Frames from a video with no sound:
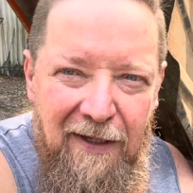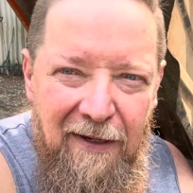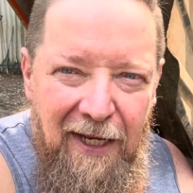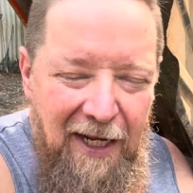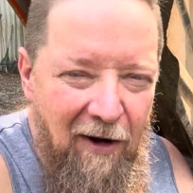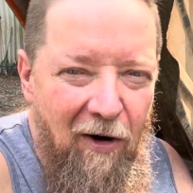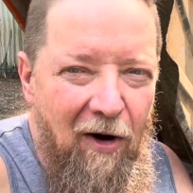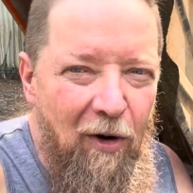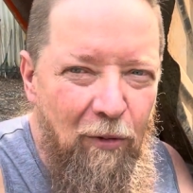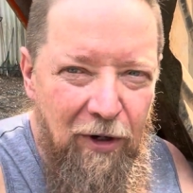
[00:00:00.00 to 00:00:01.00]
It
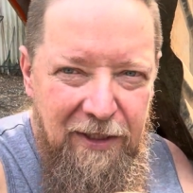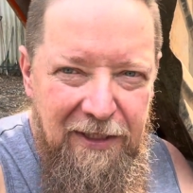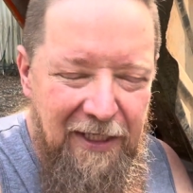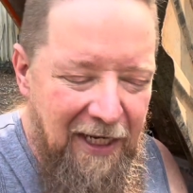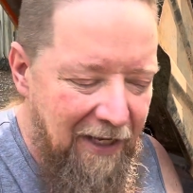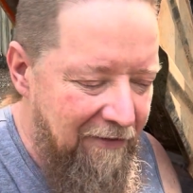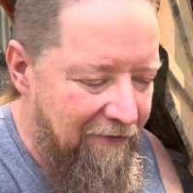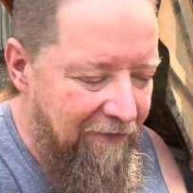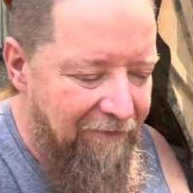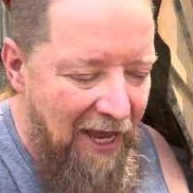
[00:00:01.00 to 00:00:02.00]
all works together.
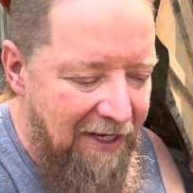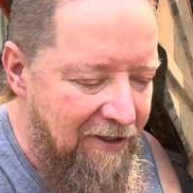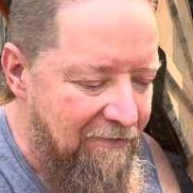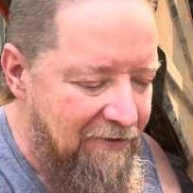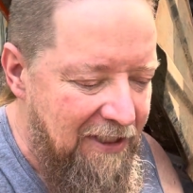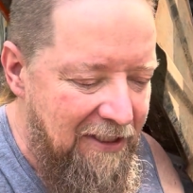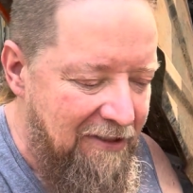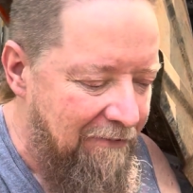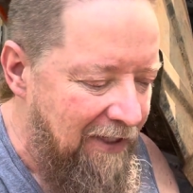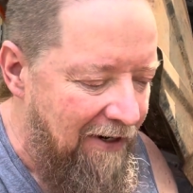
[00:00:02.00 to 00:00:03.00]
The vacuum
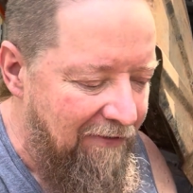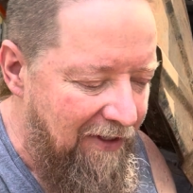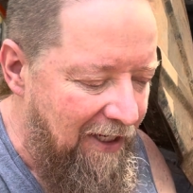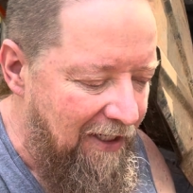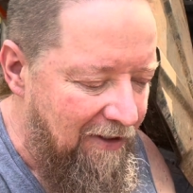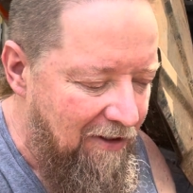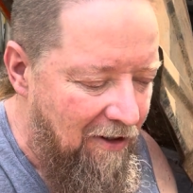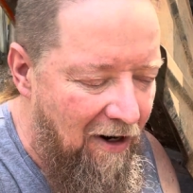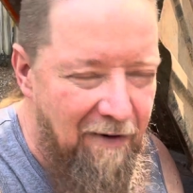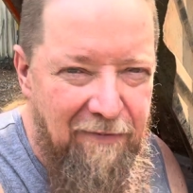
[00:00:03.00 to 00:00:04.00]
system and everything, the
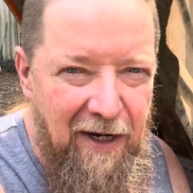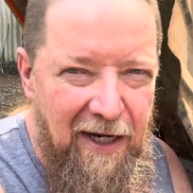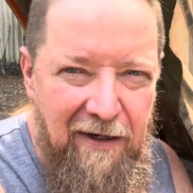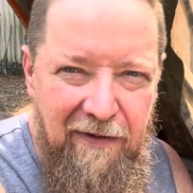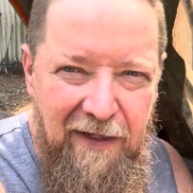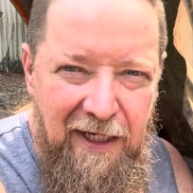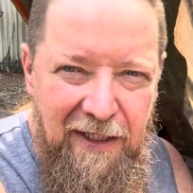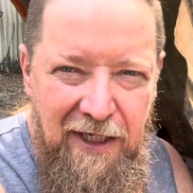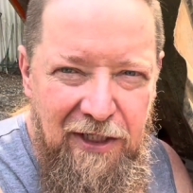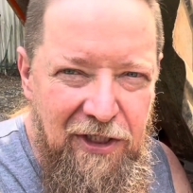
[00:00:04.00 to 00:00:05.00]
carburetor, the
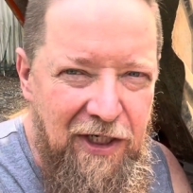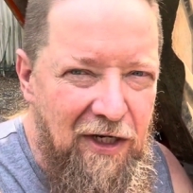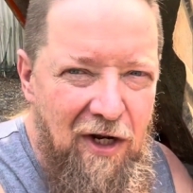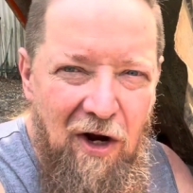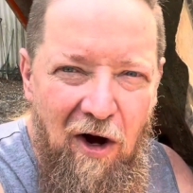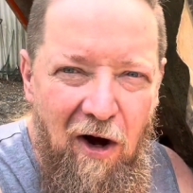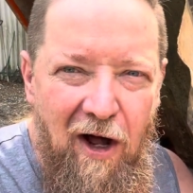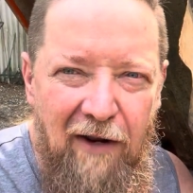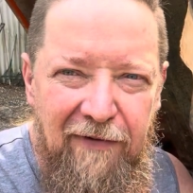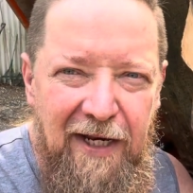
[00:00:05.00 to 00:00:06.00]
ignition,
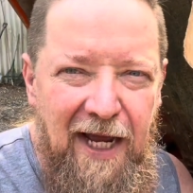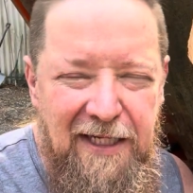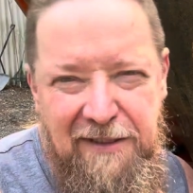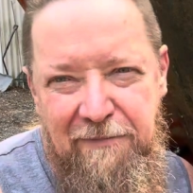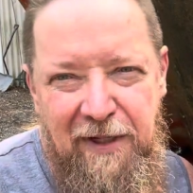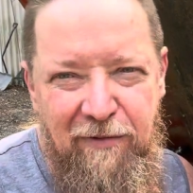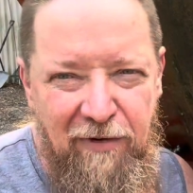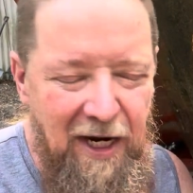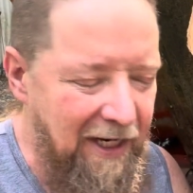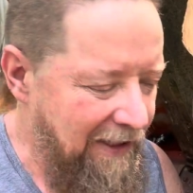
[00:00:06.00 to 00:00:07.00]
all of it has to be
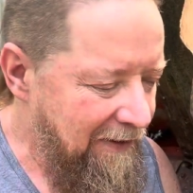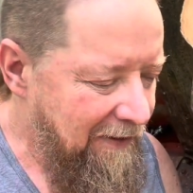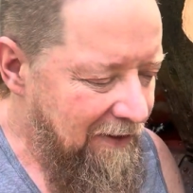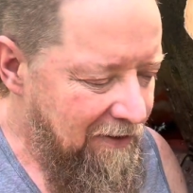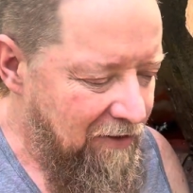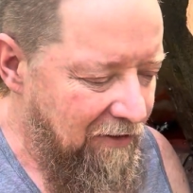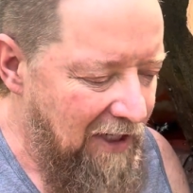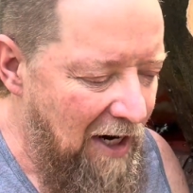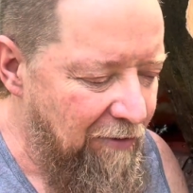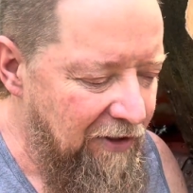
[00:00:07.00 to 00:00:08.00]
right. So
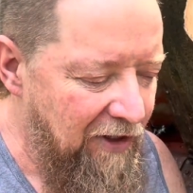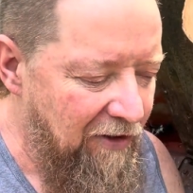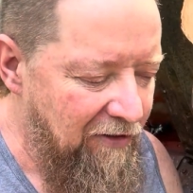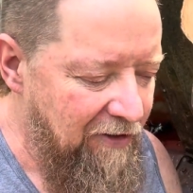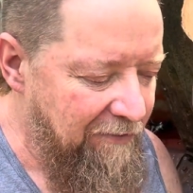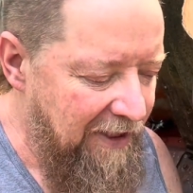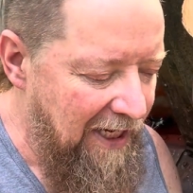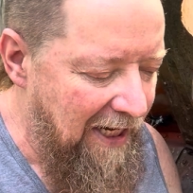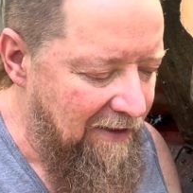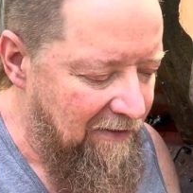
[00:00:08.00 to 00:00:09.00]
now we know the
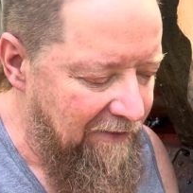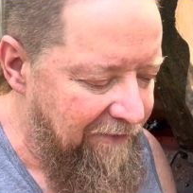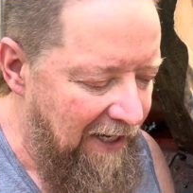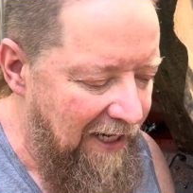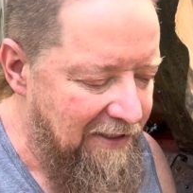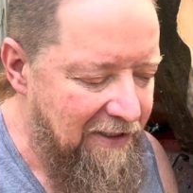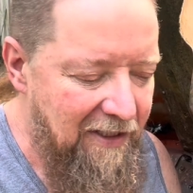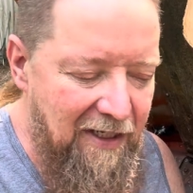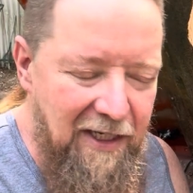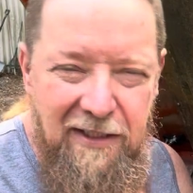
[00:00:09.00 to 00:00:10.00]
mechanical advance
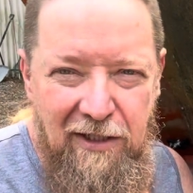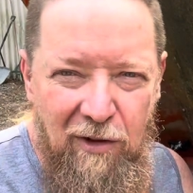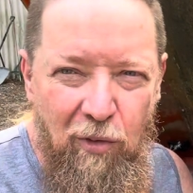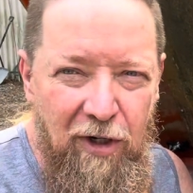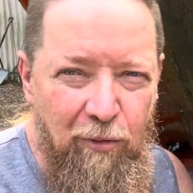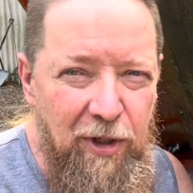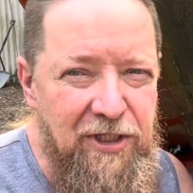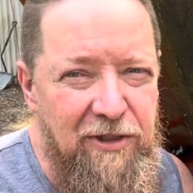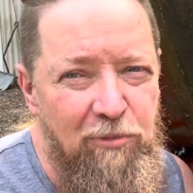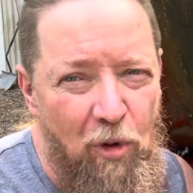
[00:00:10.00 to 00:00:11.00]
is going to work, which
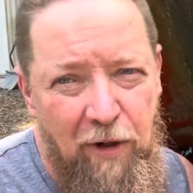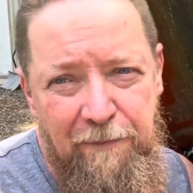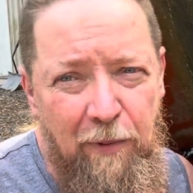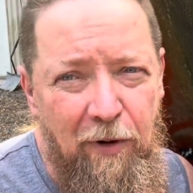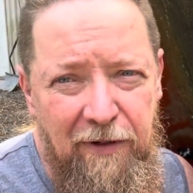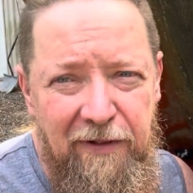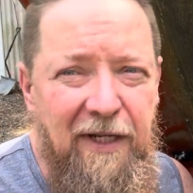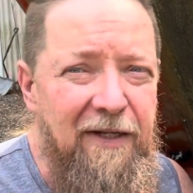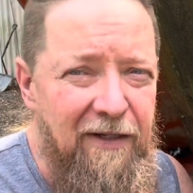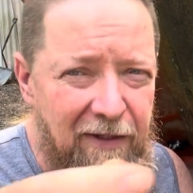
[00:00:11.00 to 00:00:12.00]
is more important
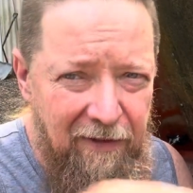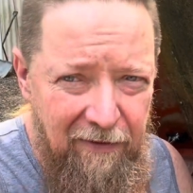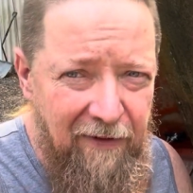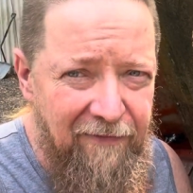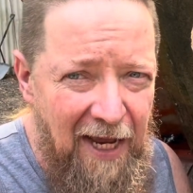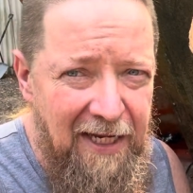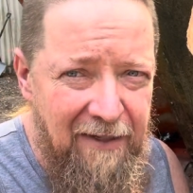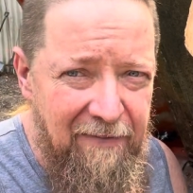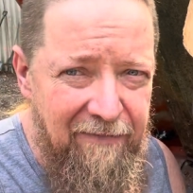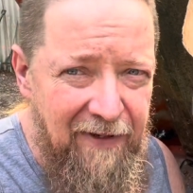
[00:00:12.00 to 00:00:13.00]
than the
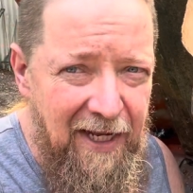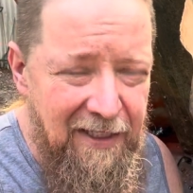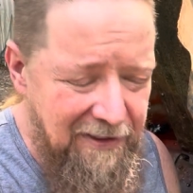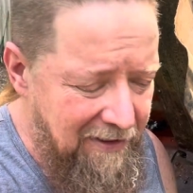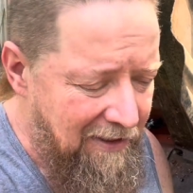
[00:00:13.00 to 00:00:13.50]
vacuum advance.